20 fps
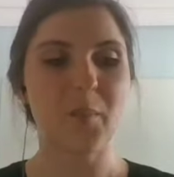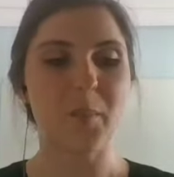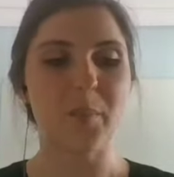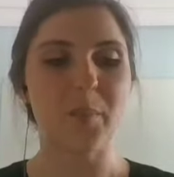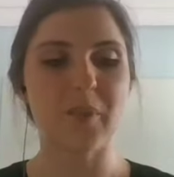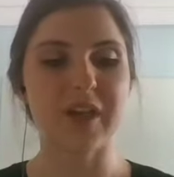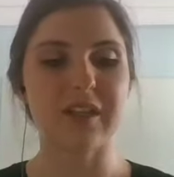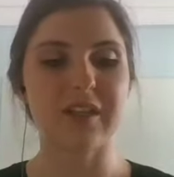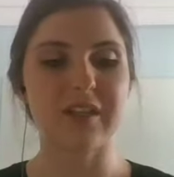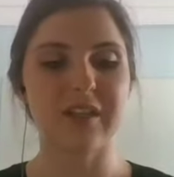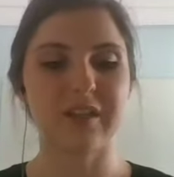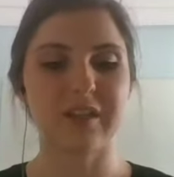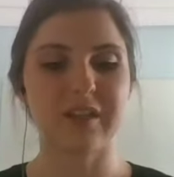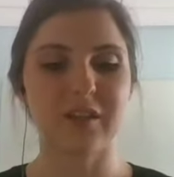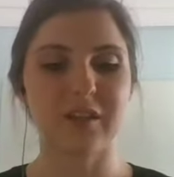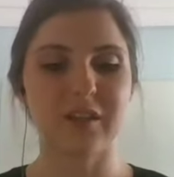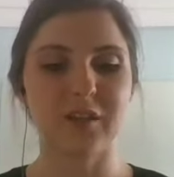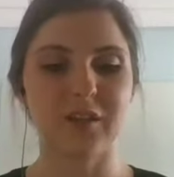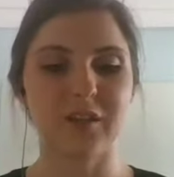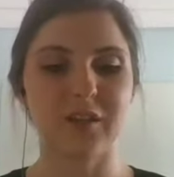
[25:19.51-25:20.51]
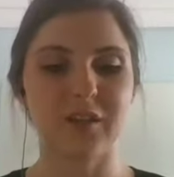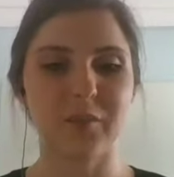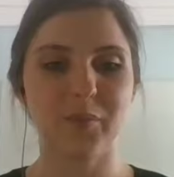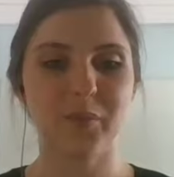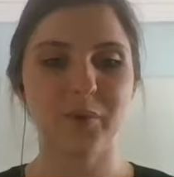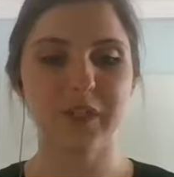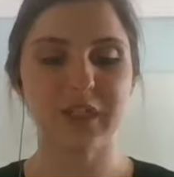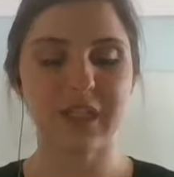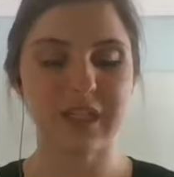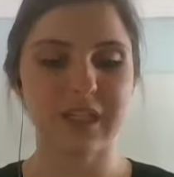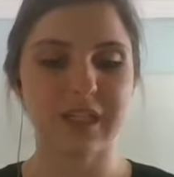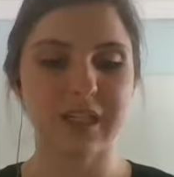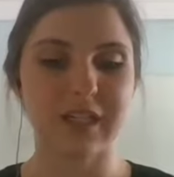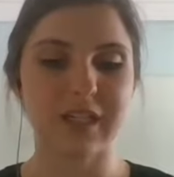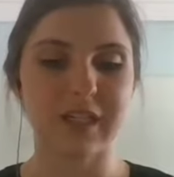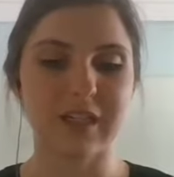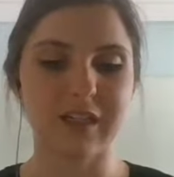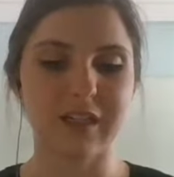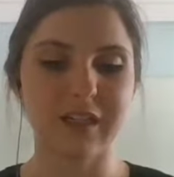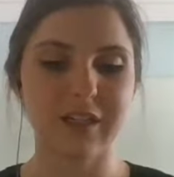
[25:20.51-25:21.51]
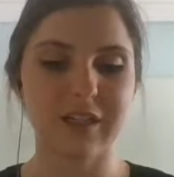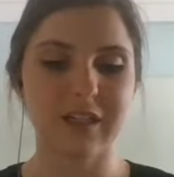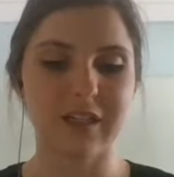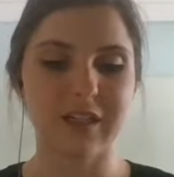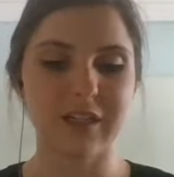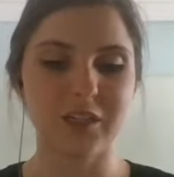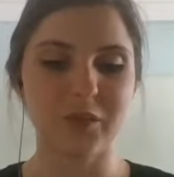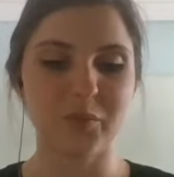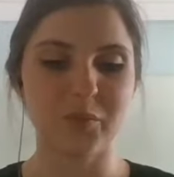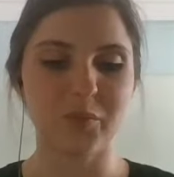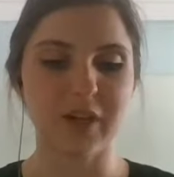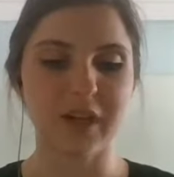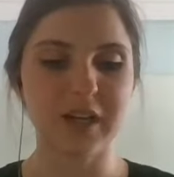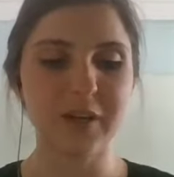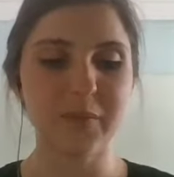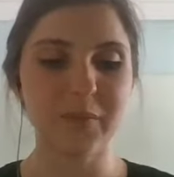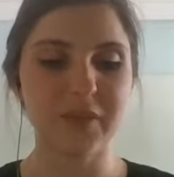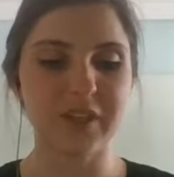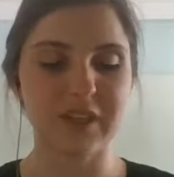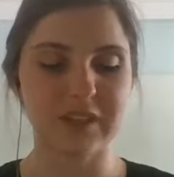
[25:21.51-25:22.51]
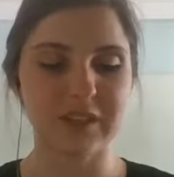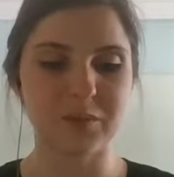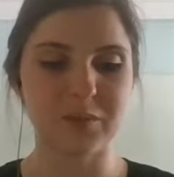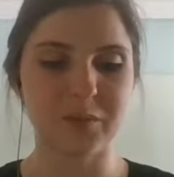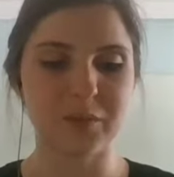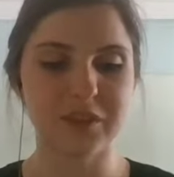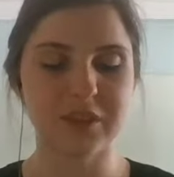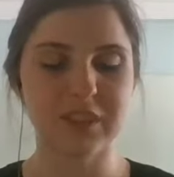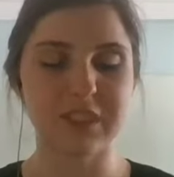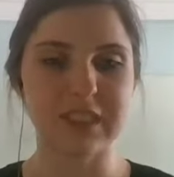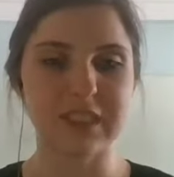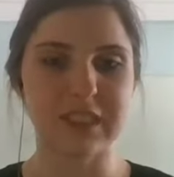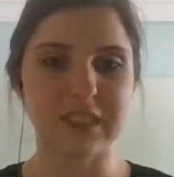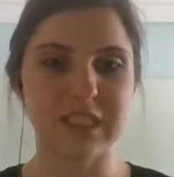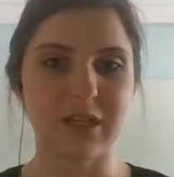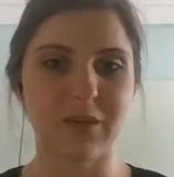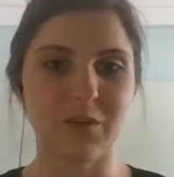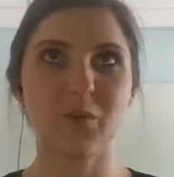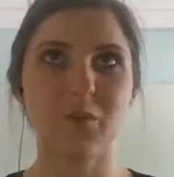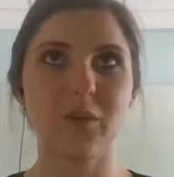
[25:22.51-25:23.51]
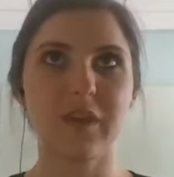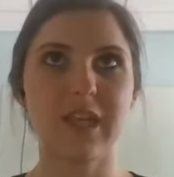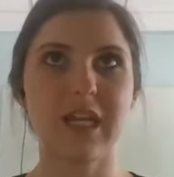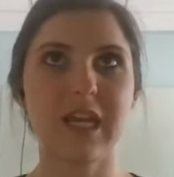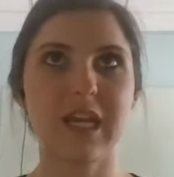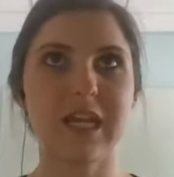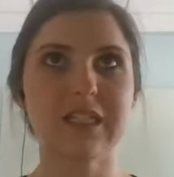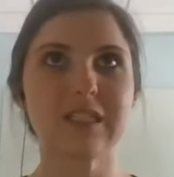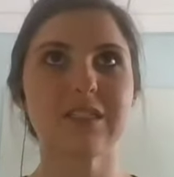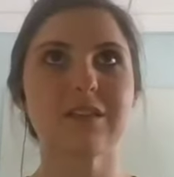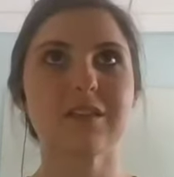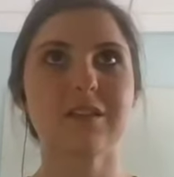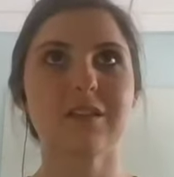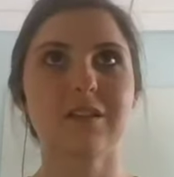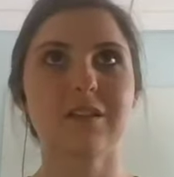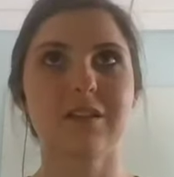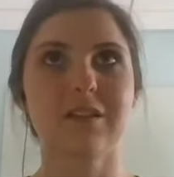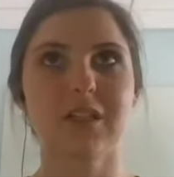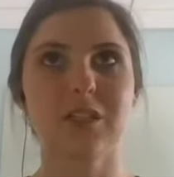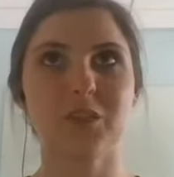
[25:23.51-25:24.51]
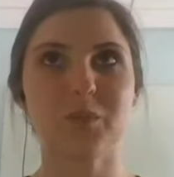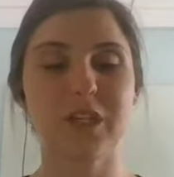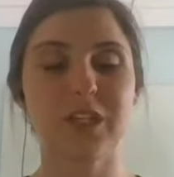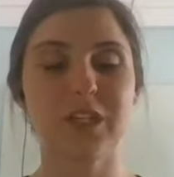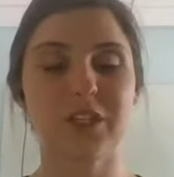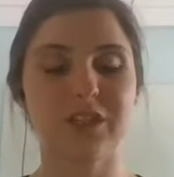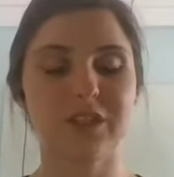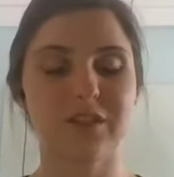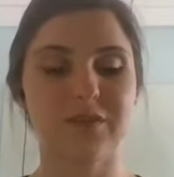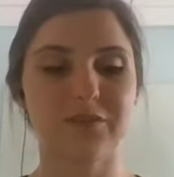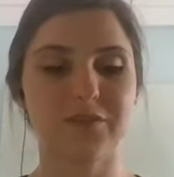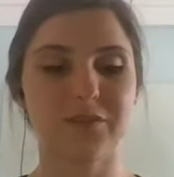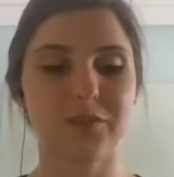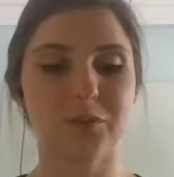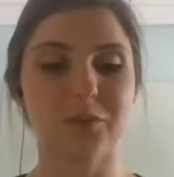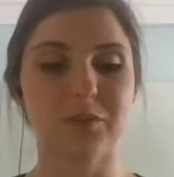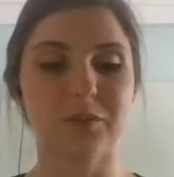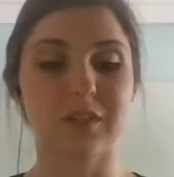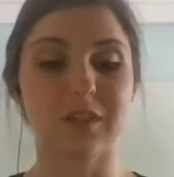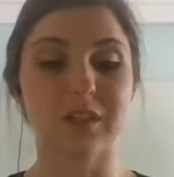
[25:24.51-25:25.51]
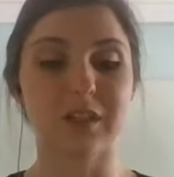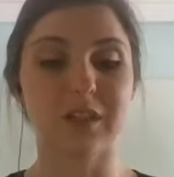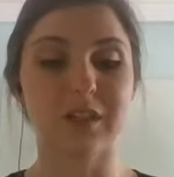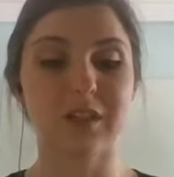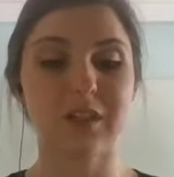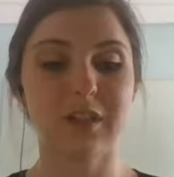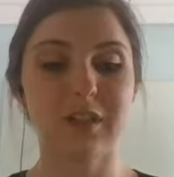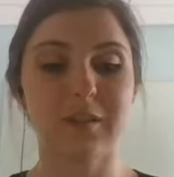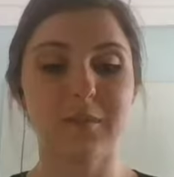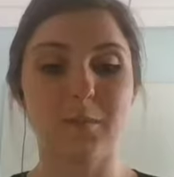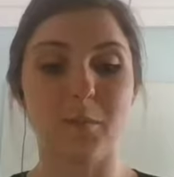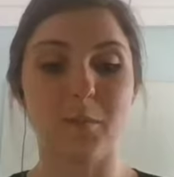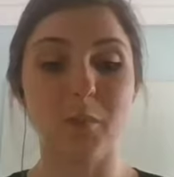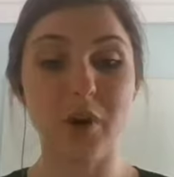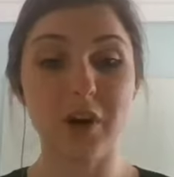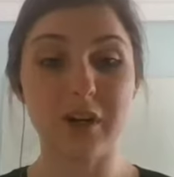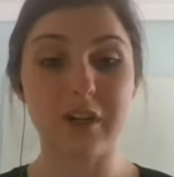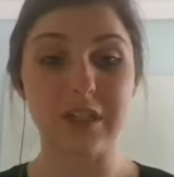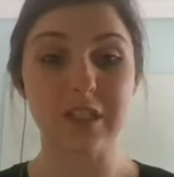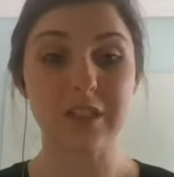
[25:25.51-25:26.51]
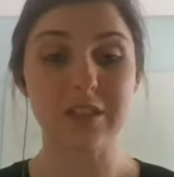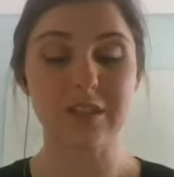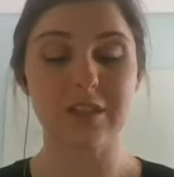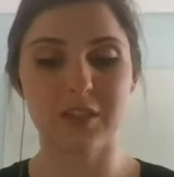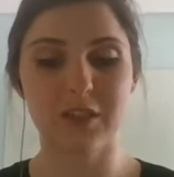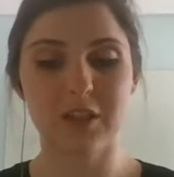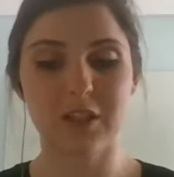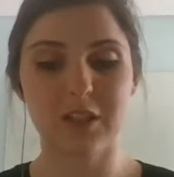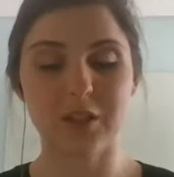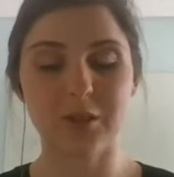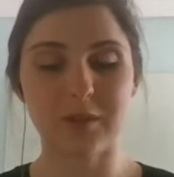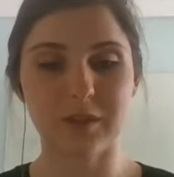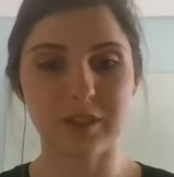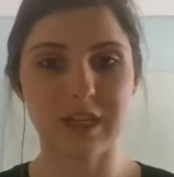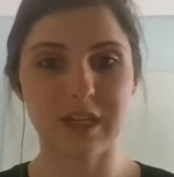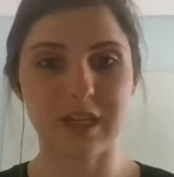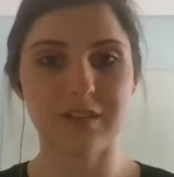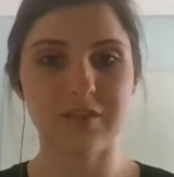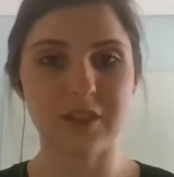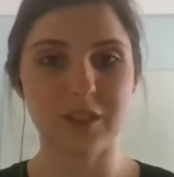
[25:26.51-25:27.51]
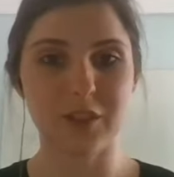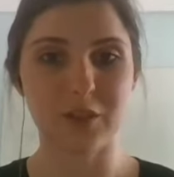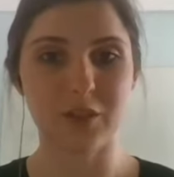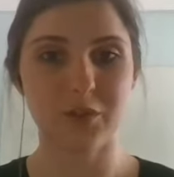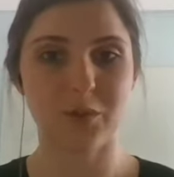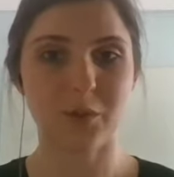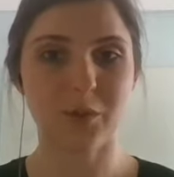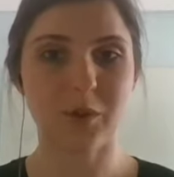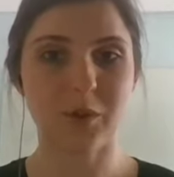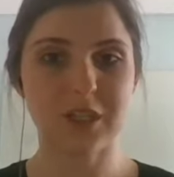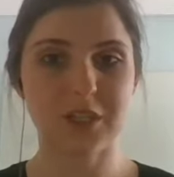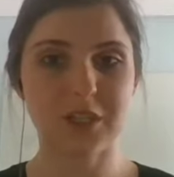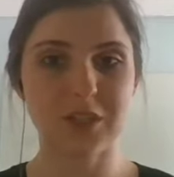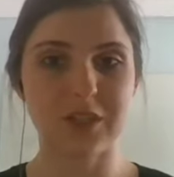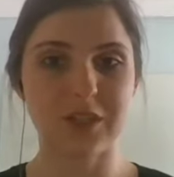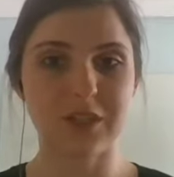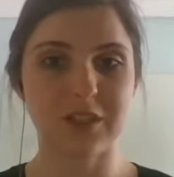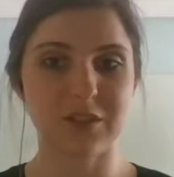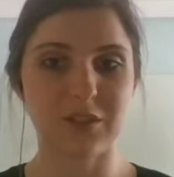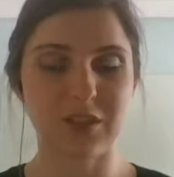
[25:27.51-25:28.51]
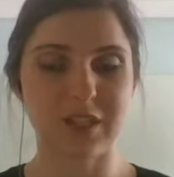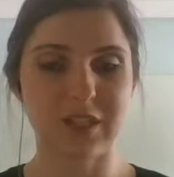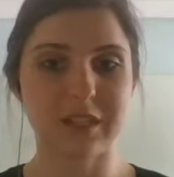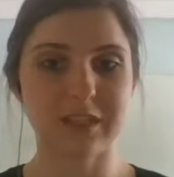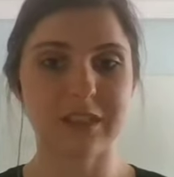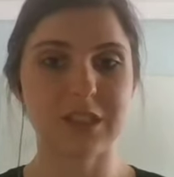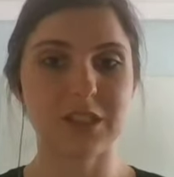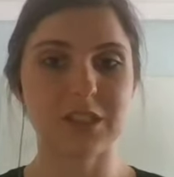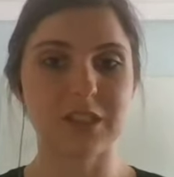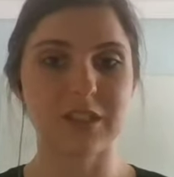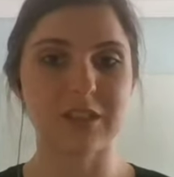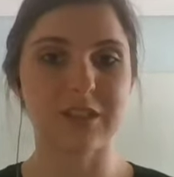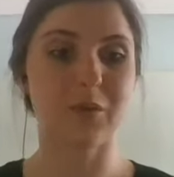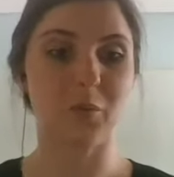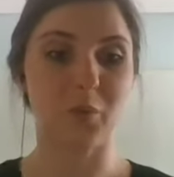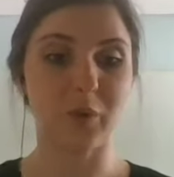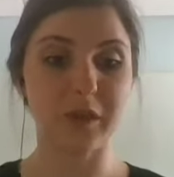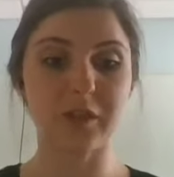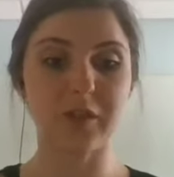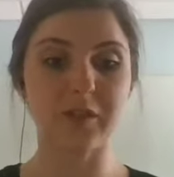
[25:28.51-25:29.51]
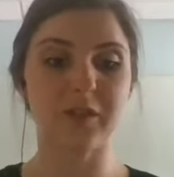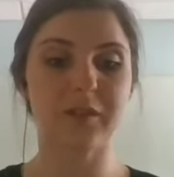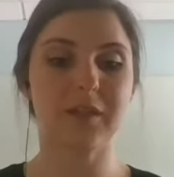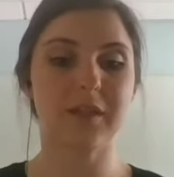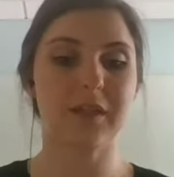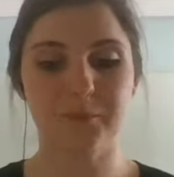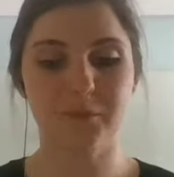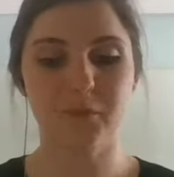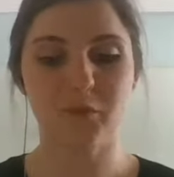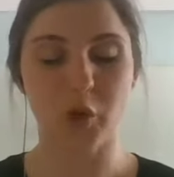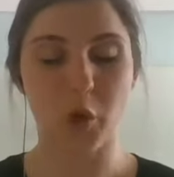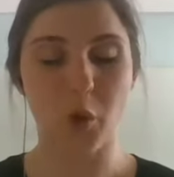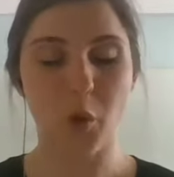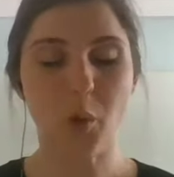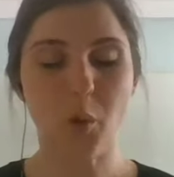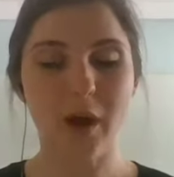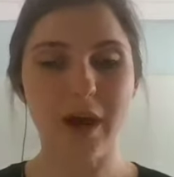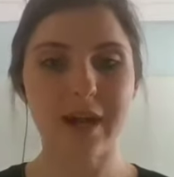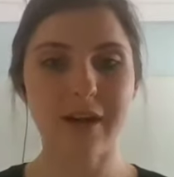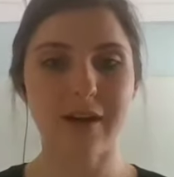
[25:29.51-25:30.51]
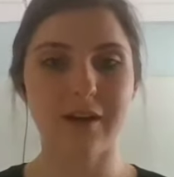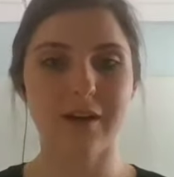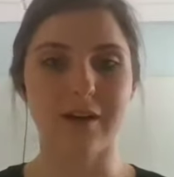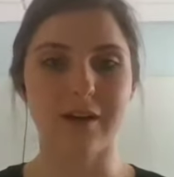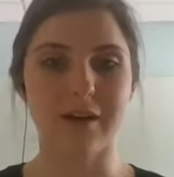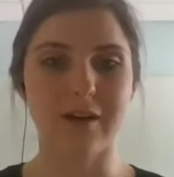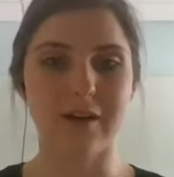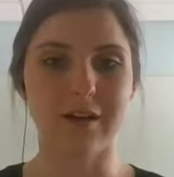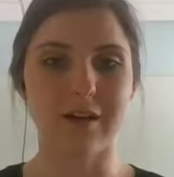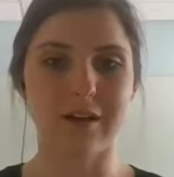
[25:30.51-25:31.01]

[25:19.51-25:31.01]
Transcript: But the point there that you brought up that is important is that the answer, especially for Mars, to a lot of these questions and challenges will require